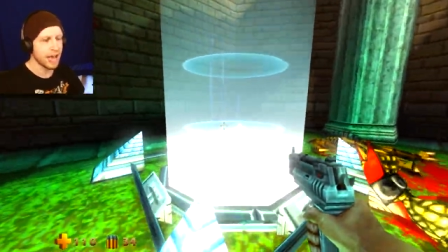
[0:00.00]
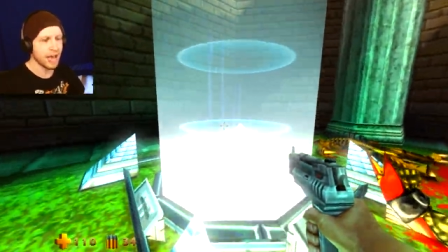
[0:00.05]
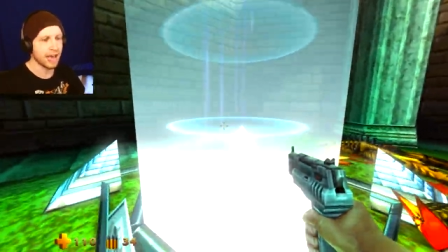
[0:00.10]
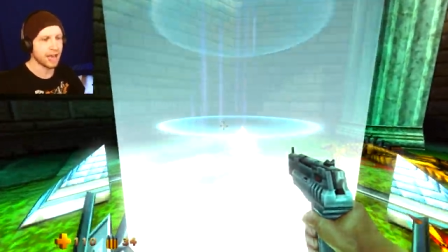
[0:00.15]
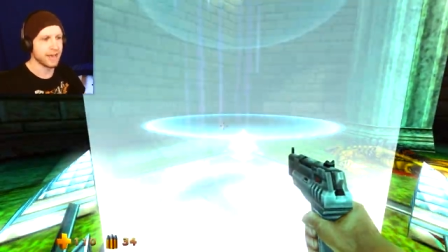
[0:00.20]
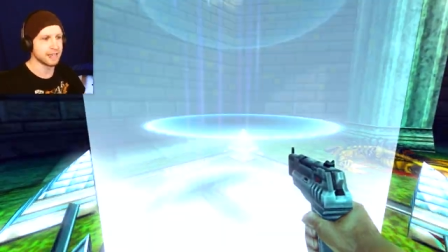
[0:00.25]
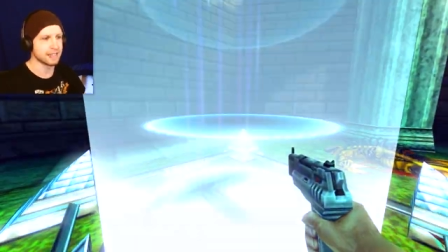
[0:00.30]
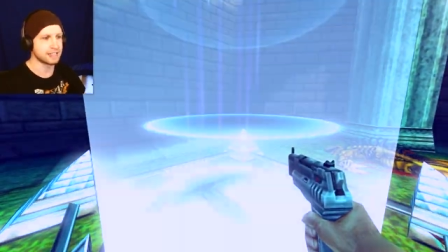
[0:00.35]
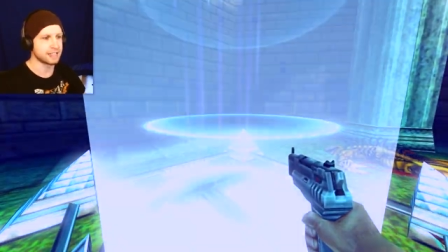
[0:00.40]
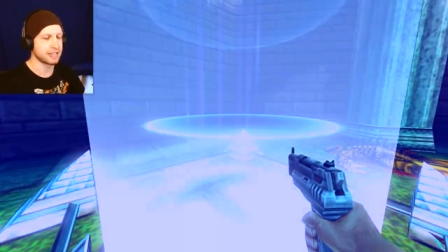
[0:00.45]

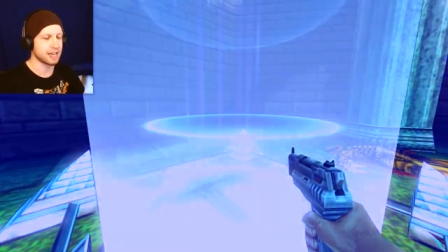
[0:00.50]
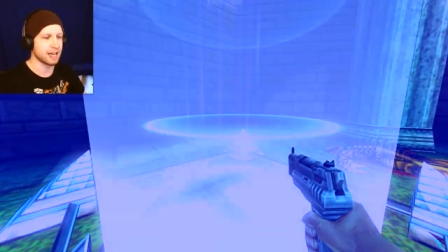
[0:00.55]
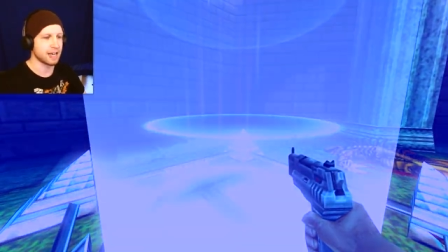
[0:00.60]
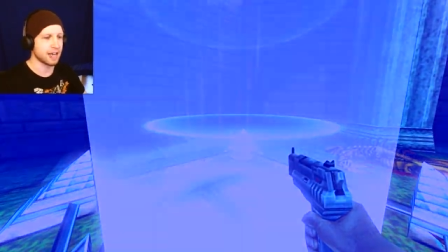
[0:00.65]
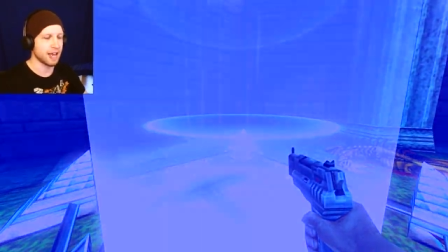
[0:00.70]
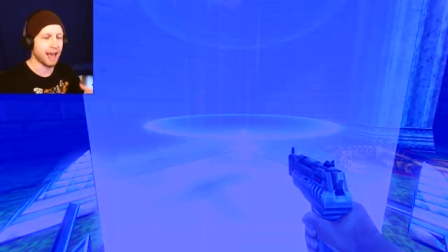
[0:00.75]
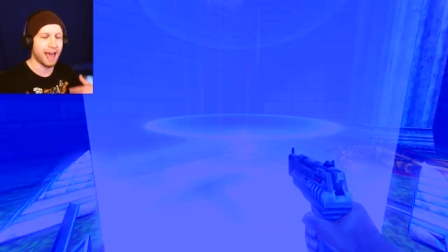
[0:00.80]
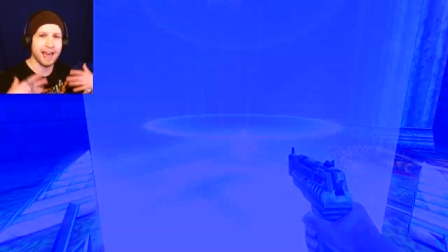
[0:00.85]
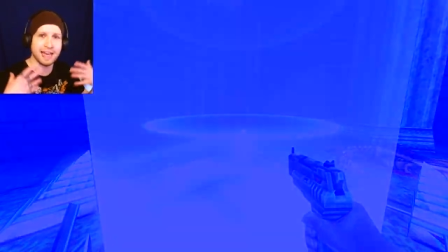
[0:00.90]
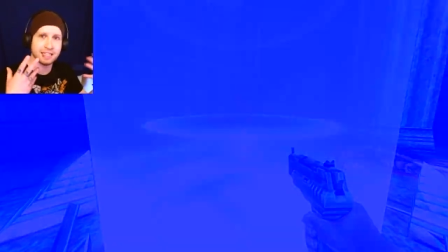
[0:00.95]
And
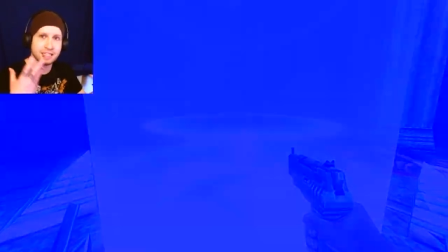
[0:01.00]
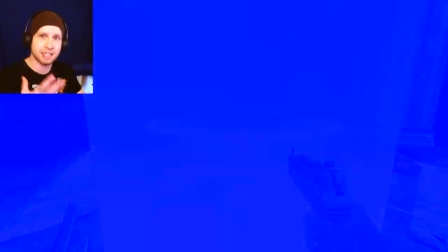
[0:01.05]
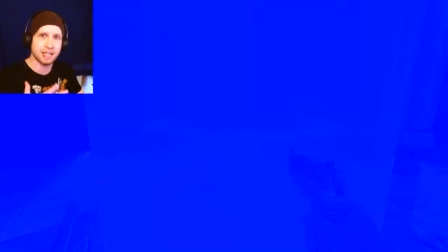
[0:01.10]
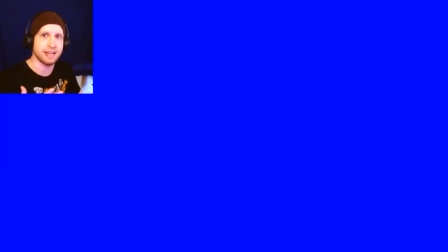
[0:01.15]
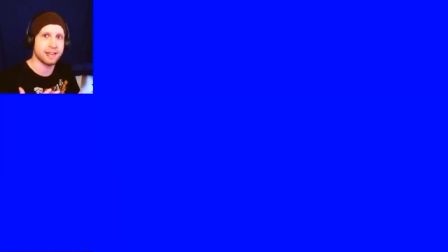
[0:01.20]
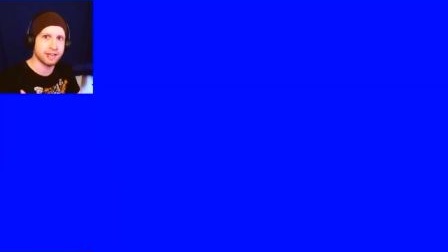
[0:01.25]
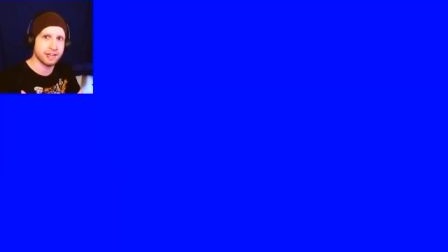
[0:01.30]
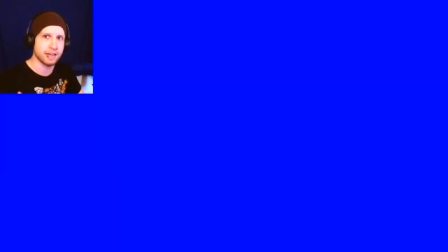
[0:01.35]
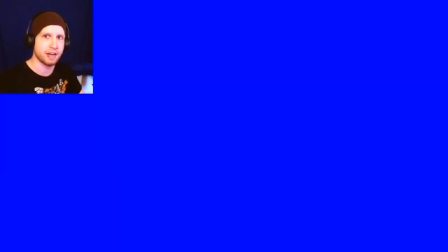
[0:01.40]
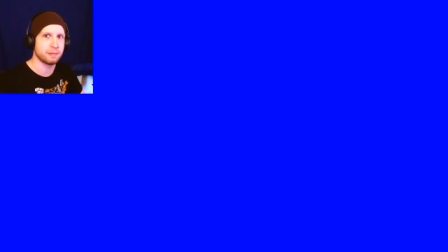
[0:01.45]
uh, as
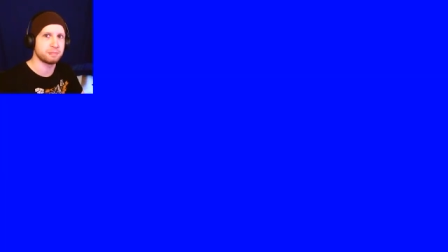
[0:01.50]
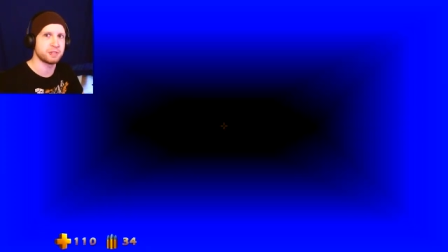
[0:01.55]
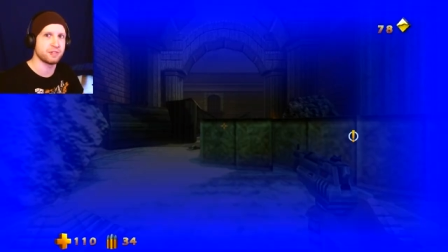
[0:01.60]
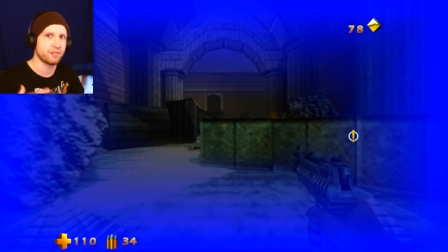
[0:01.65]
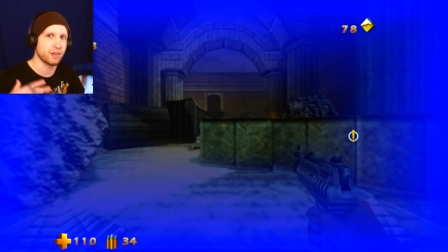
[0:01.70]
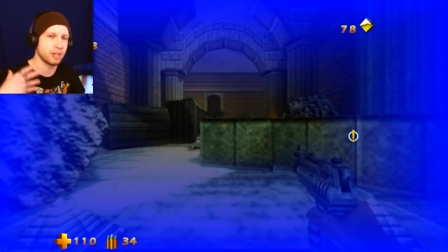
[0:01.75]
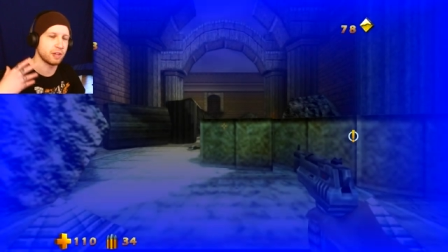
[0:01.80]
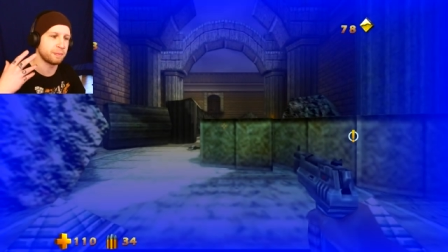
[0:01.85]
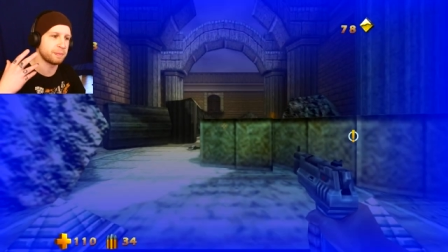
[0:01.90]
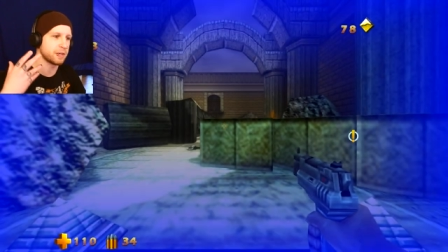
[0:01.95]
they ended up
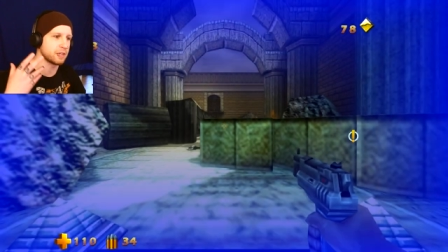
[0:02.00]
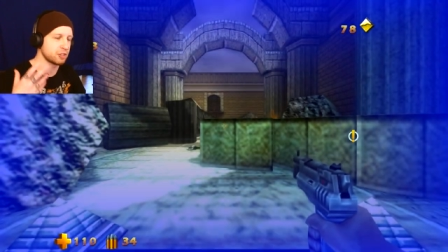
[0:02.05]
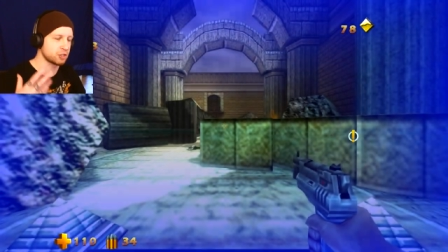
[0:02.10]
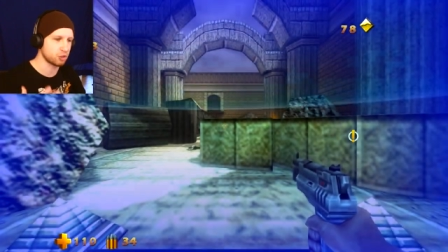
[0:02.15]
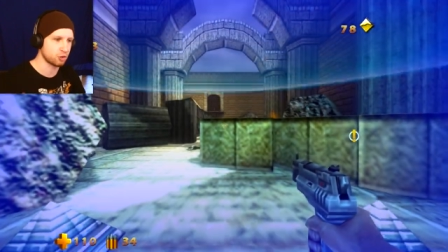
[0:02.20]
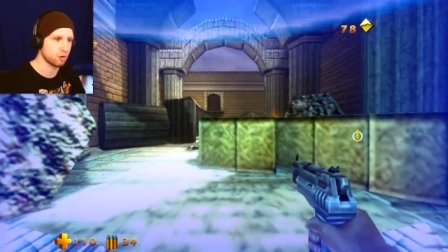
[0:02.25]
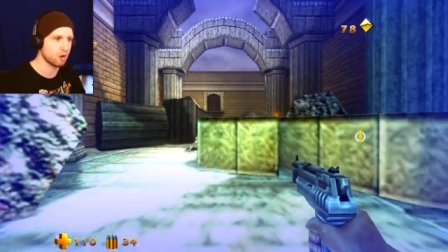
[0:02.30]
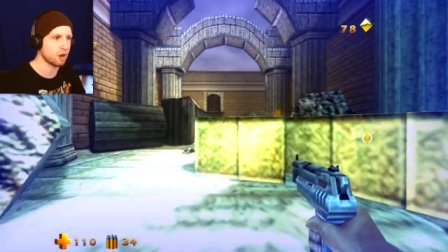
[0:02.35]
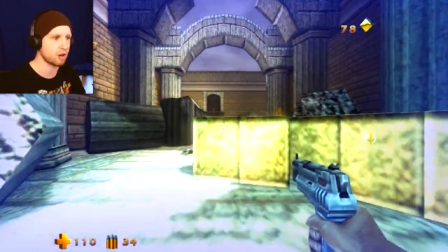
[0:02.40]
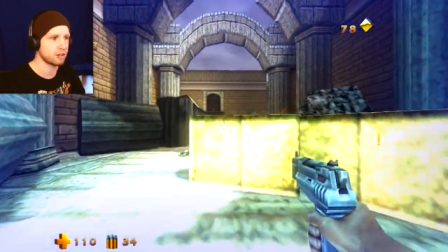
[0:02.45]
developing
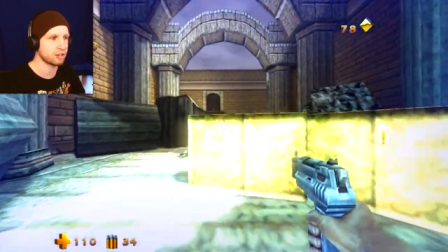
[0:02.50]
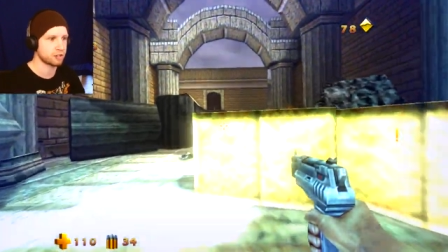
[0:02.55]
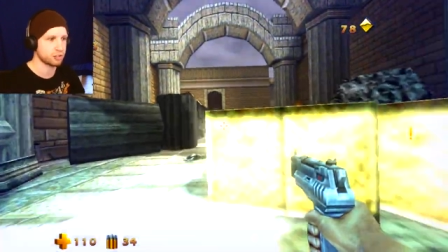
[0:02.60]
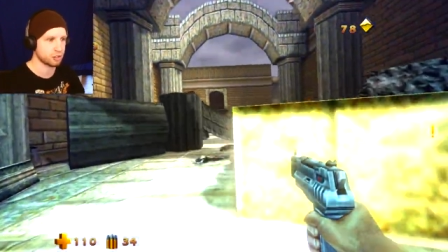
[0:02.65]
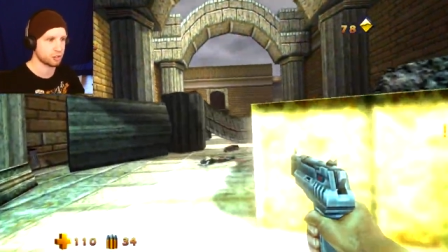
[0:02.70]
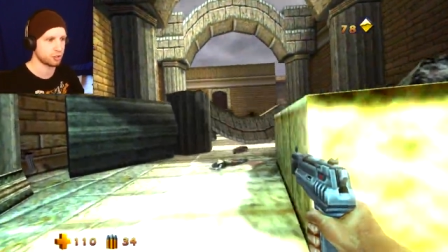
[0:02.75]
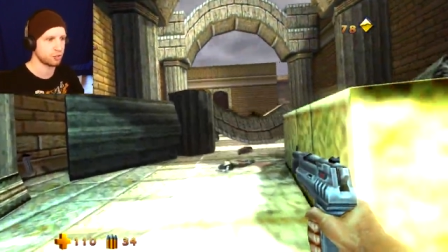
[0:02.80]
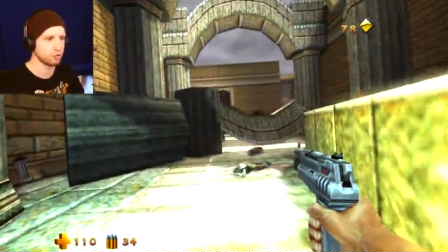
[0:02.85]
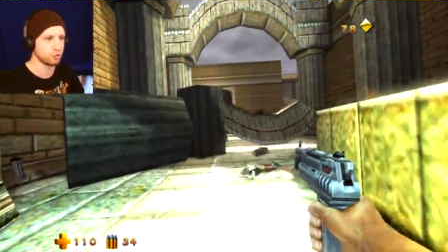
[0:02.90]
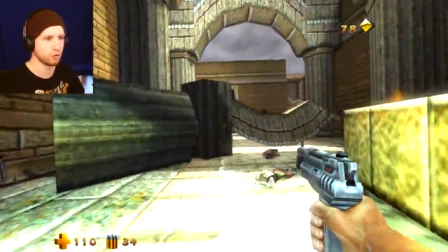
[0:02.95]
Turok
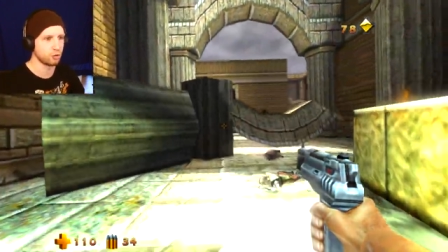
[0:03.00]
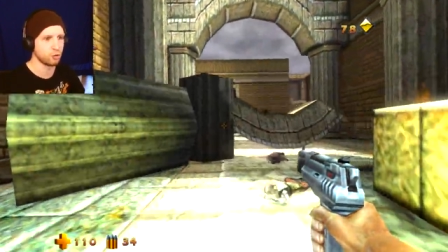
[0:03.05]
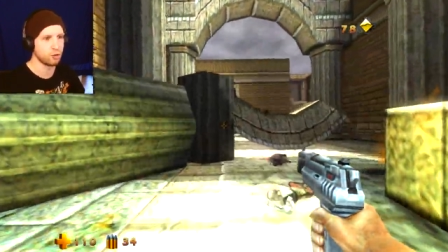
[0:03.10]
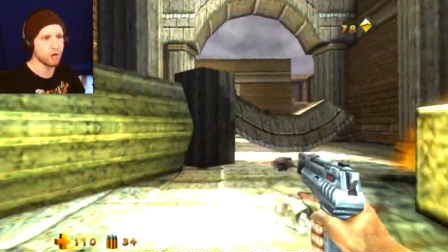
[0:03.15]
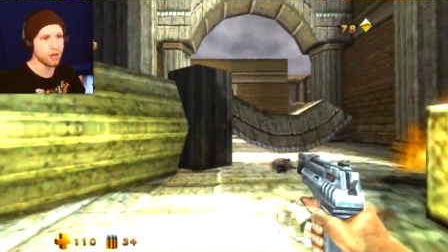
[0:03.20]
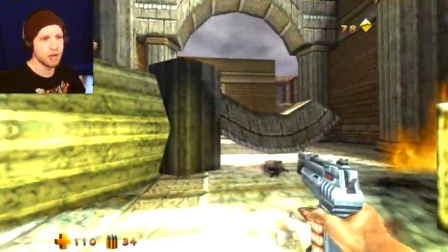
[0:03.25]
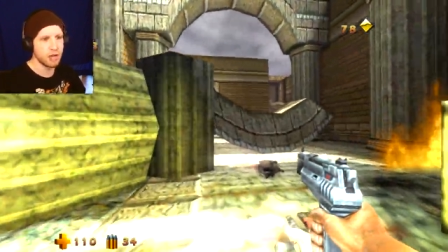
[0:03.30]
two,